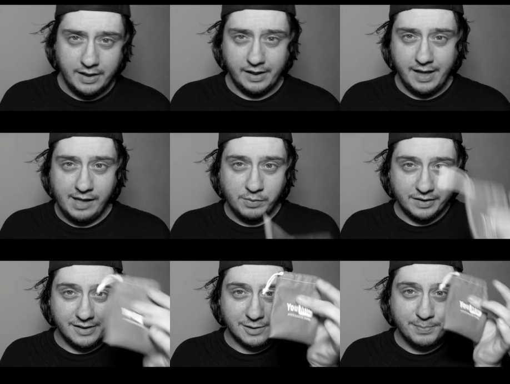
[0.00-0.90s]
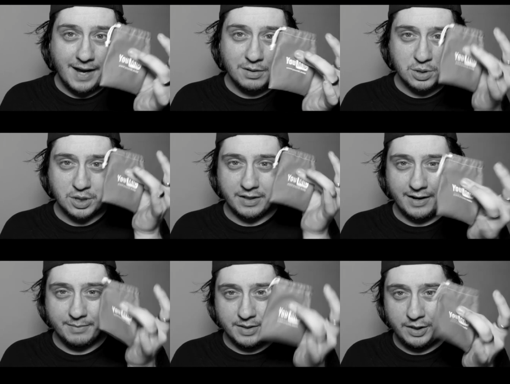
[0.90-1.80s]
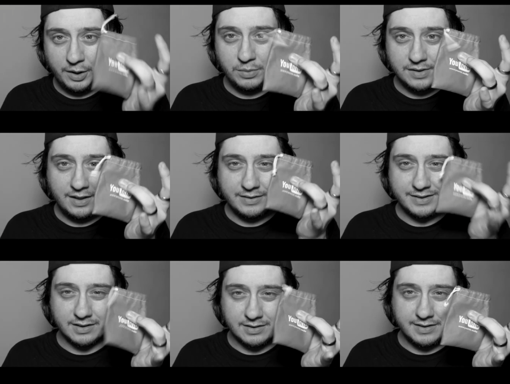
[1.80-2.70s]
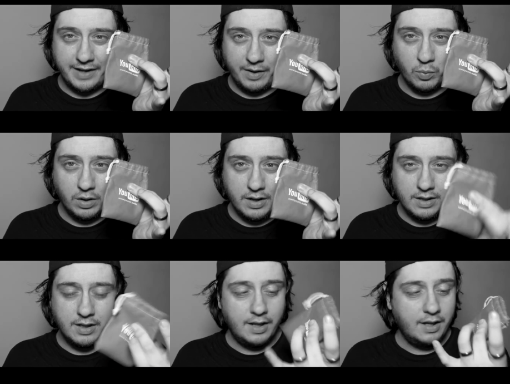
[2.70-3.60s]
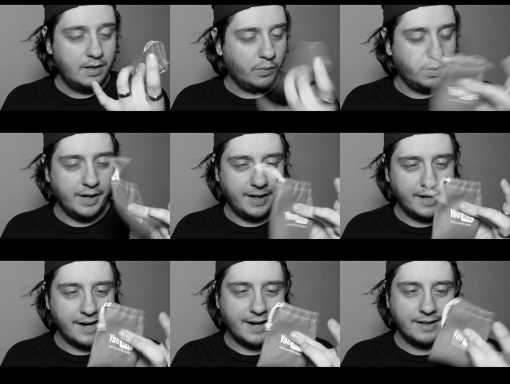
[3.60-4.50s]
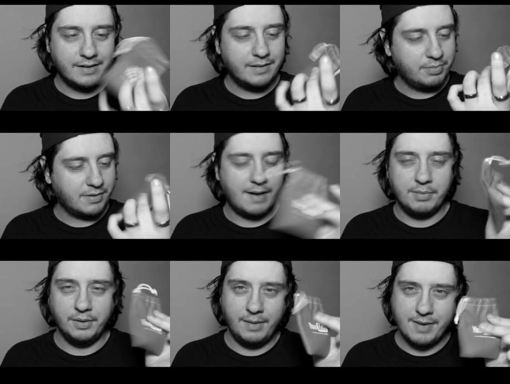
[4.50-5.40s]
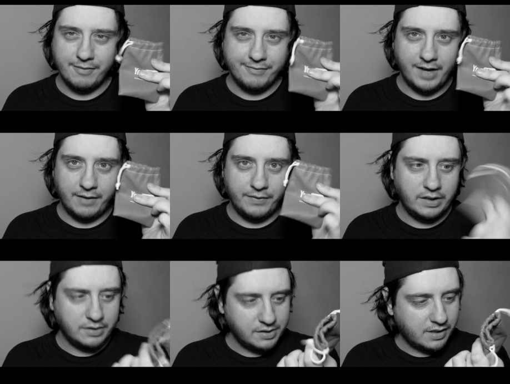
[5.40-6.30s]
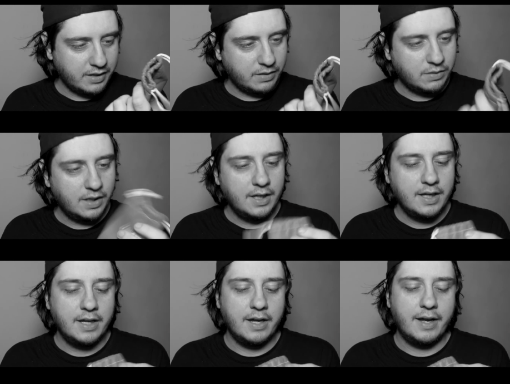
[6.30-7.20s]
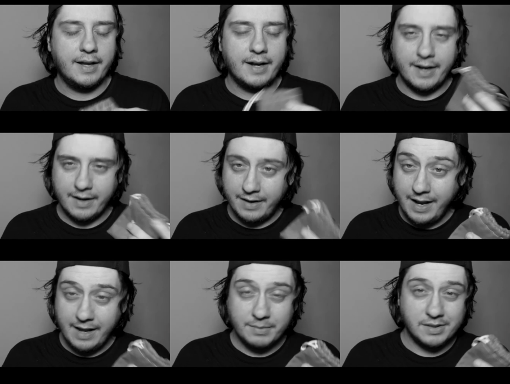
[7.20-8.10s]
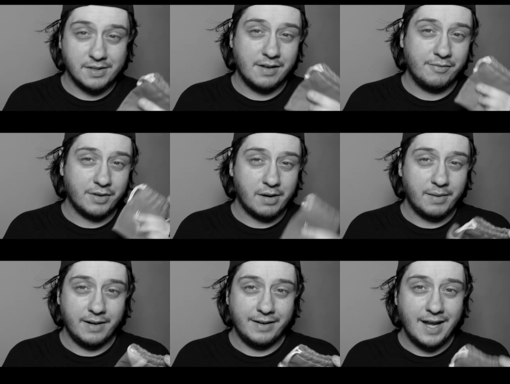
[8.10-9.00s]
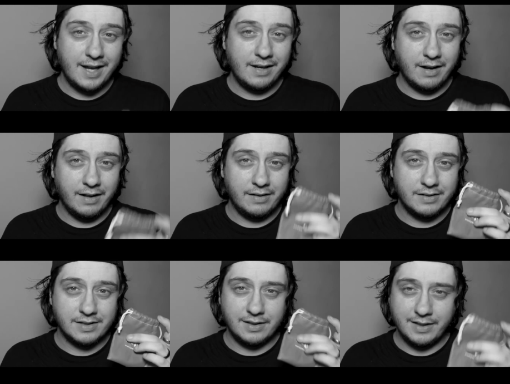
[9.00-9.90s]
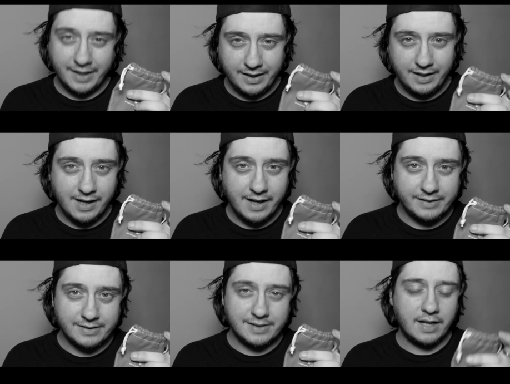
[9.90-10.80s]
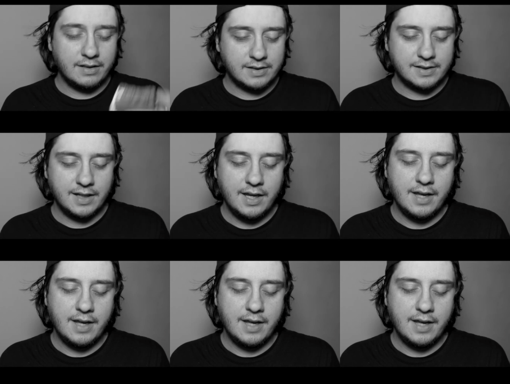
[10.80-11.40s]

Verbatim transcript: It came with this pouch that I've been using since day one. When I got it, probably about 5 years ago, I got it on Amazon for around $9.99.